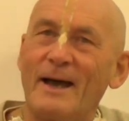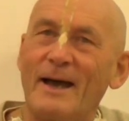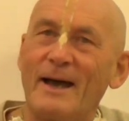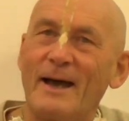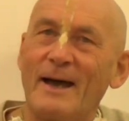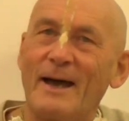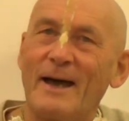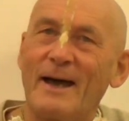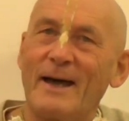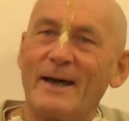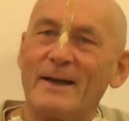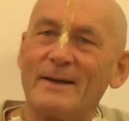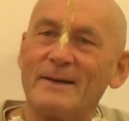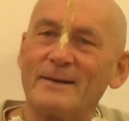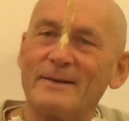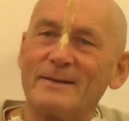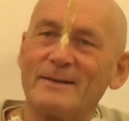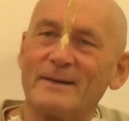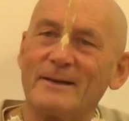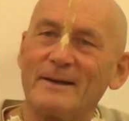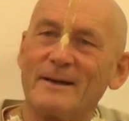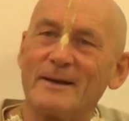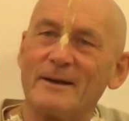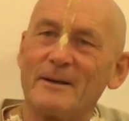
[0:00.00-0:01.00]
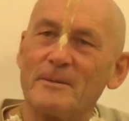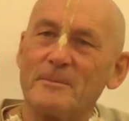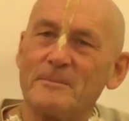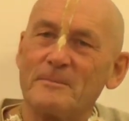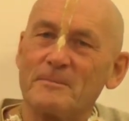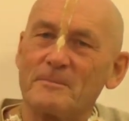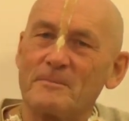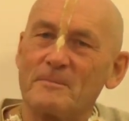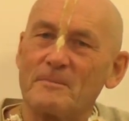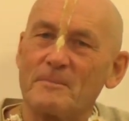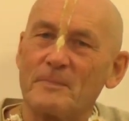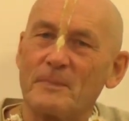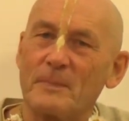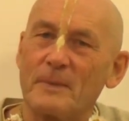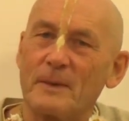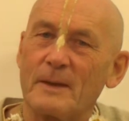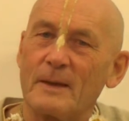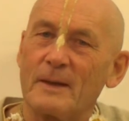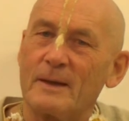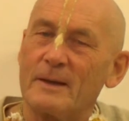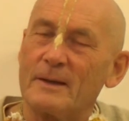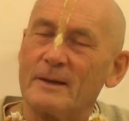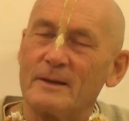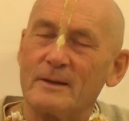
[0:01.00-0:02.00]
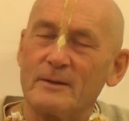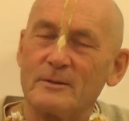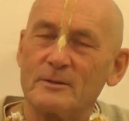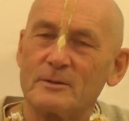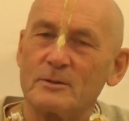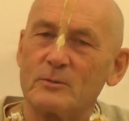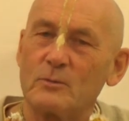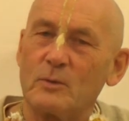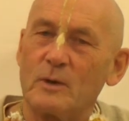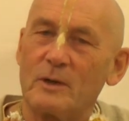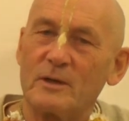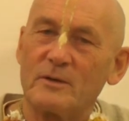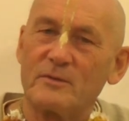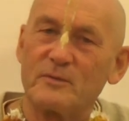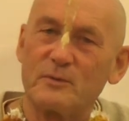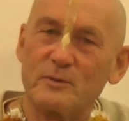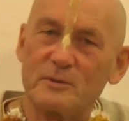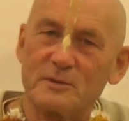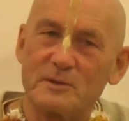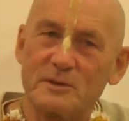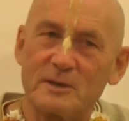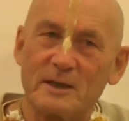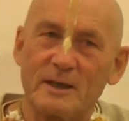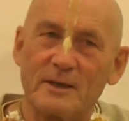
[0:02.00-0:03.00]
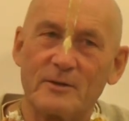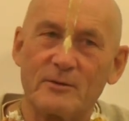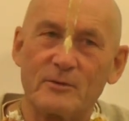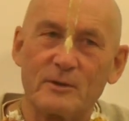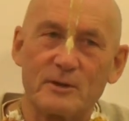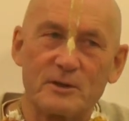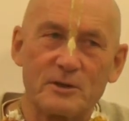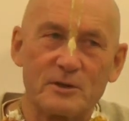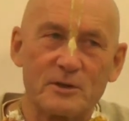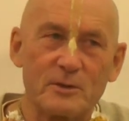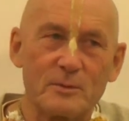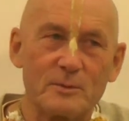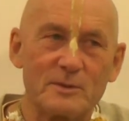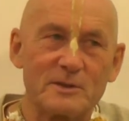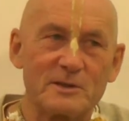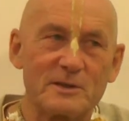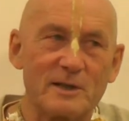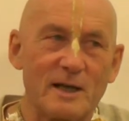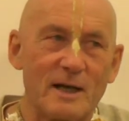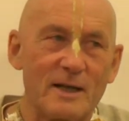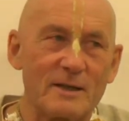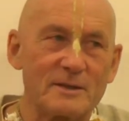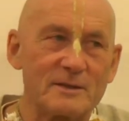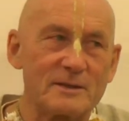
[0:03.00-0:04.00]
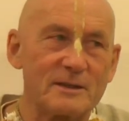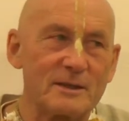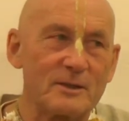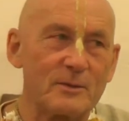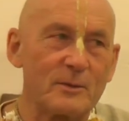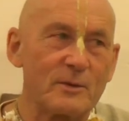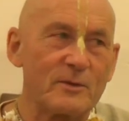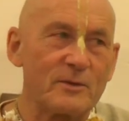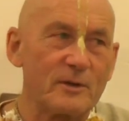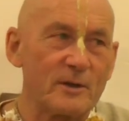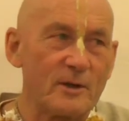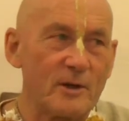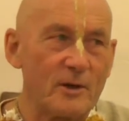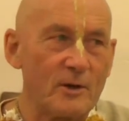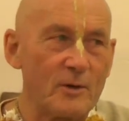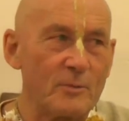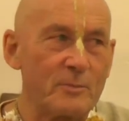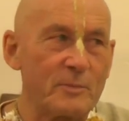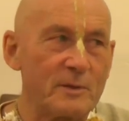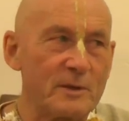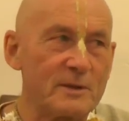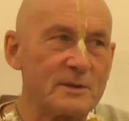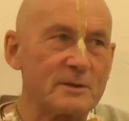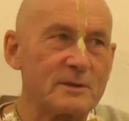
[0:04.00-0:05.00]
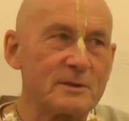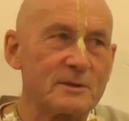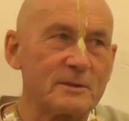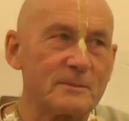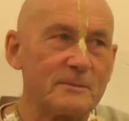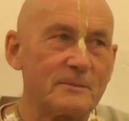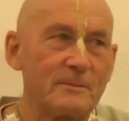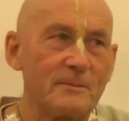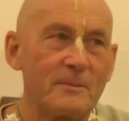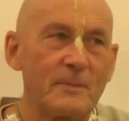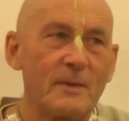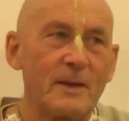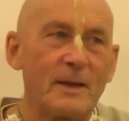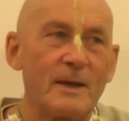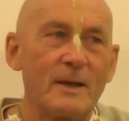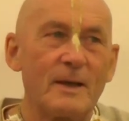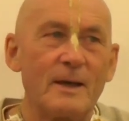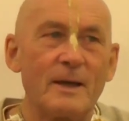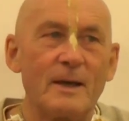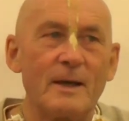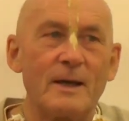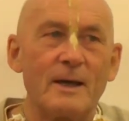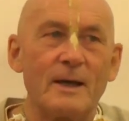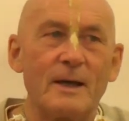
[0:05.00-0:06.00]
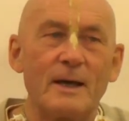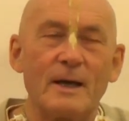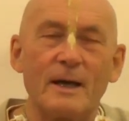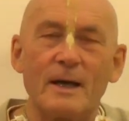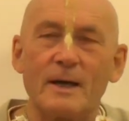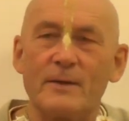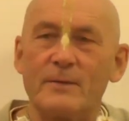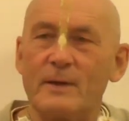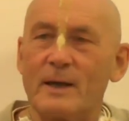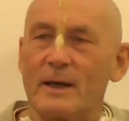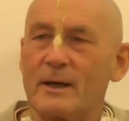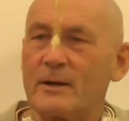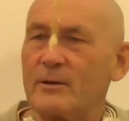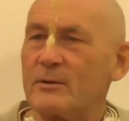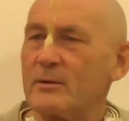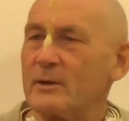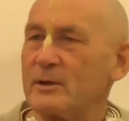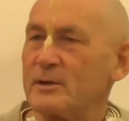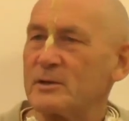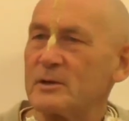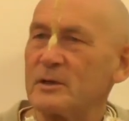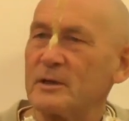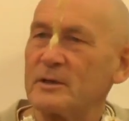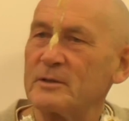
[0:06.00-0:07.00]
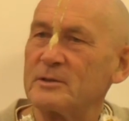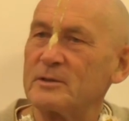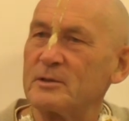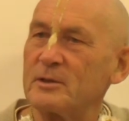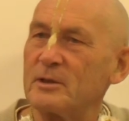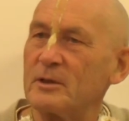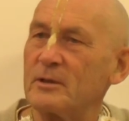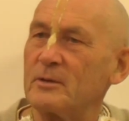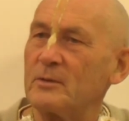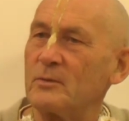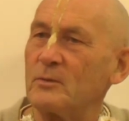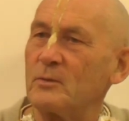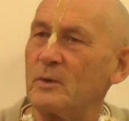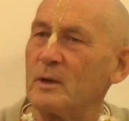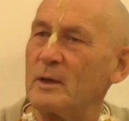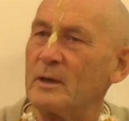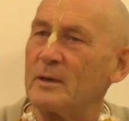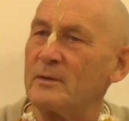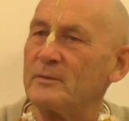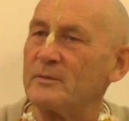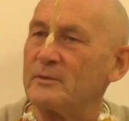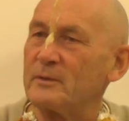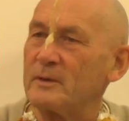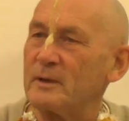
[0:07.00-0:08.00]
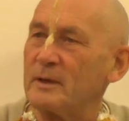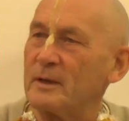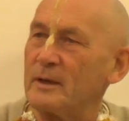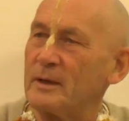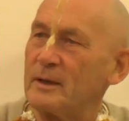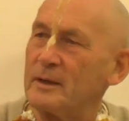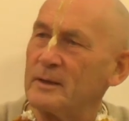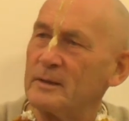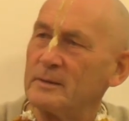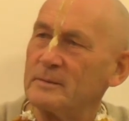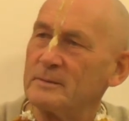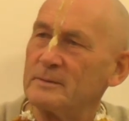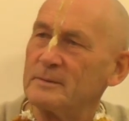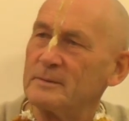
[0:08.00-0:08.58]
and it was a wonderful scene. Krishna was dancing with the Gopis, and then Krishna took one of the